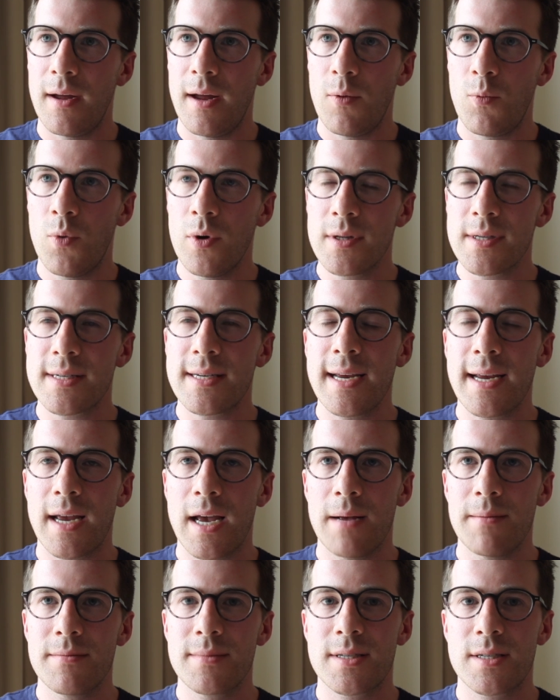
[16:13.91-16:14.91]
once it
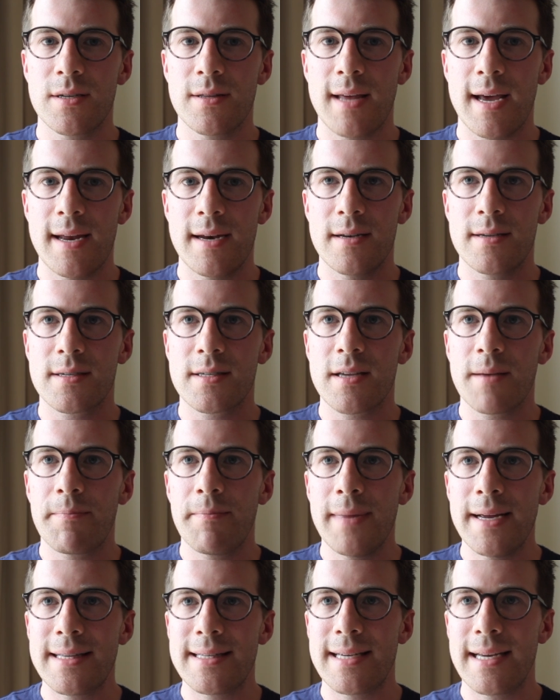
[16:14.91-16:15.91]
comes to then
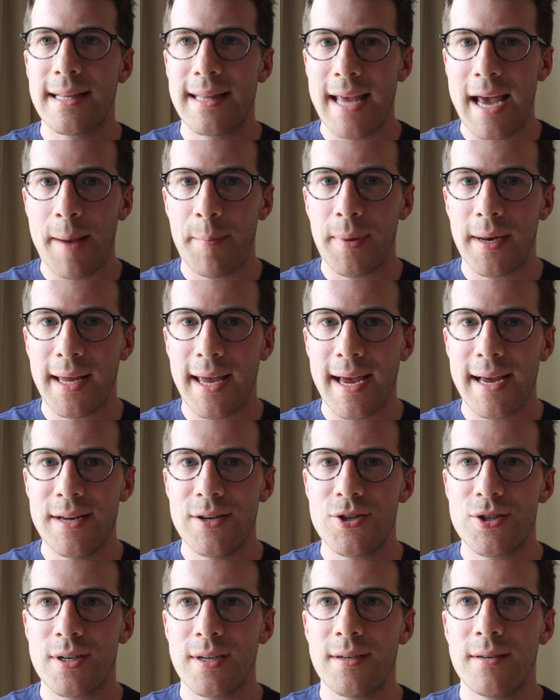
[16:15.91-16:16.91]
submitting the
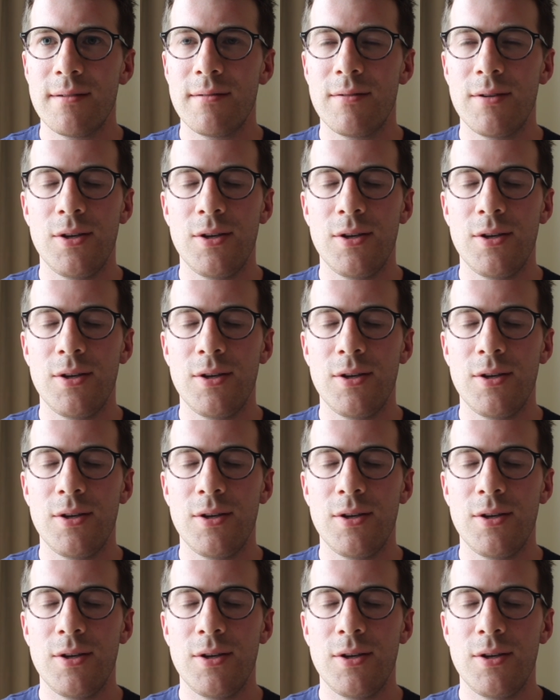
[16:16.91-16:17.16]
application,